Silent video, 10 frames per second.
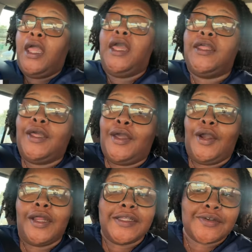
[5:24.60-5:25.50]
And your
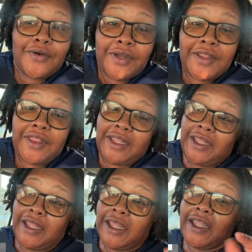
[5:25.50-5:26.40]
girl is on
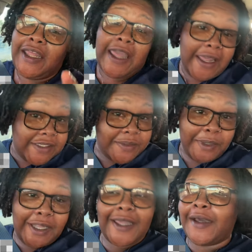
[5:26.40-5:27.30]
the
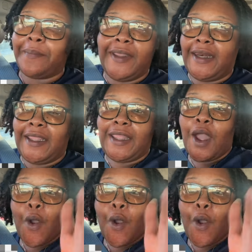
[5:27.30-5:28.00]
engagement committee.